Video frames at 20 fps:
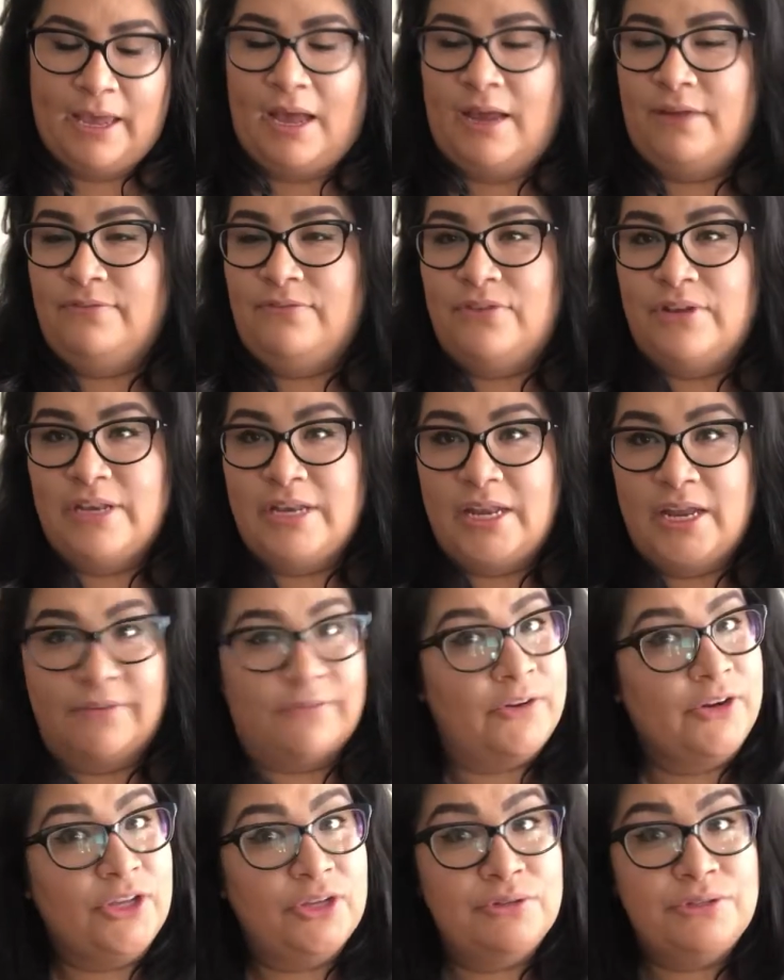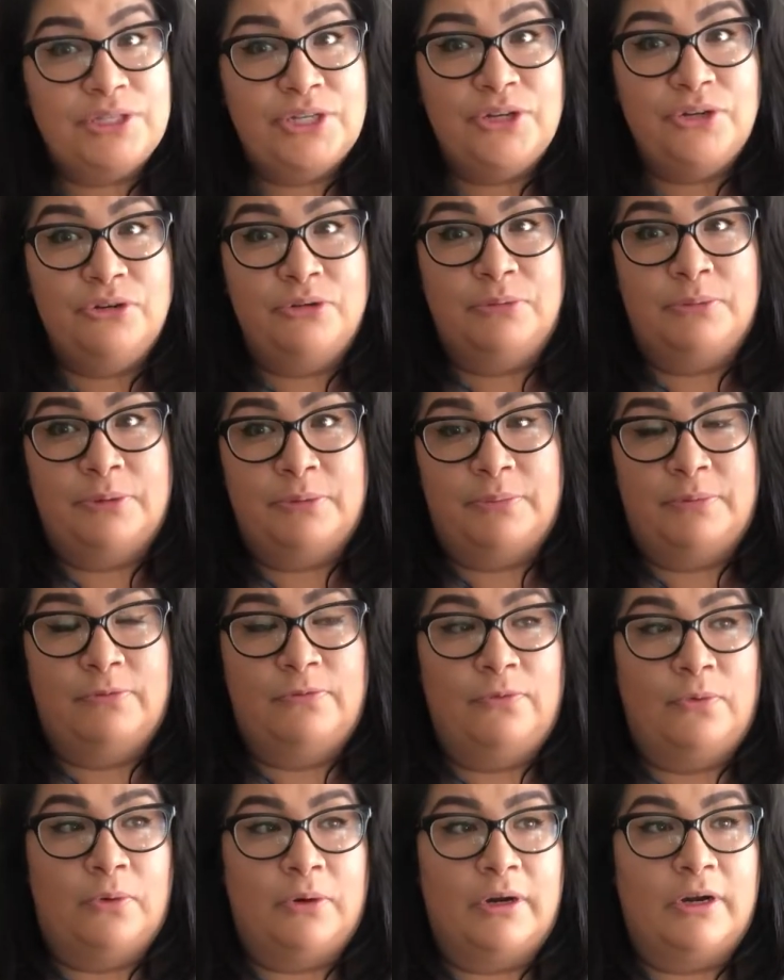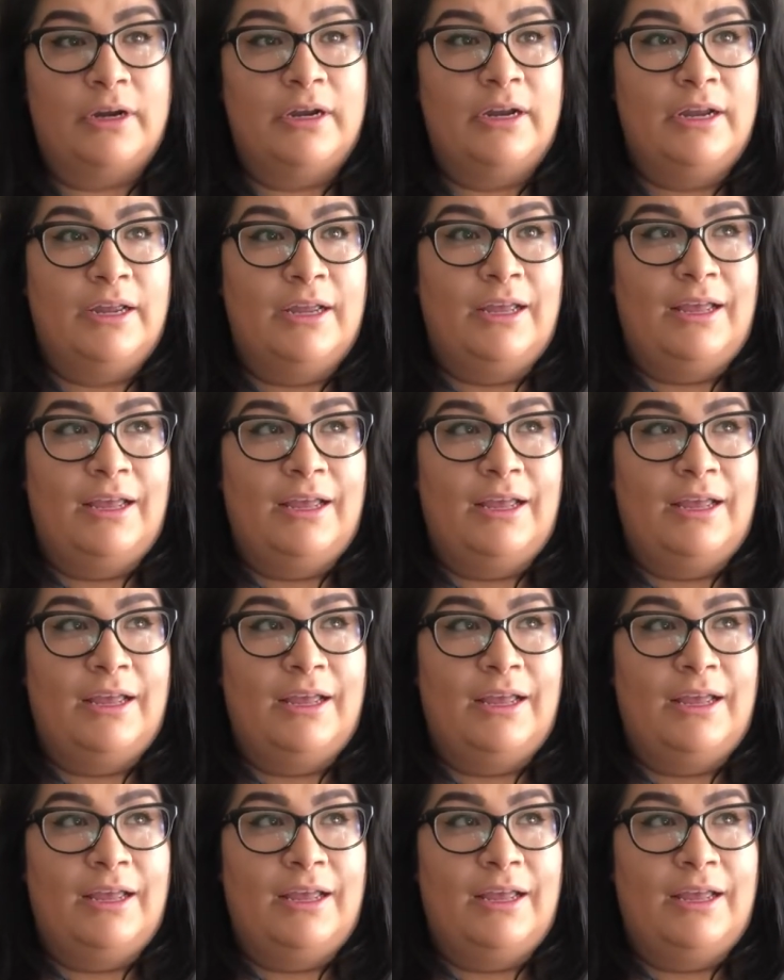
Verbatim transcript: I've never used an Uber before.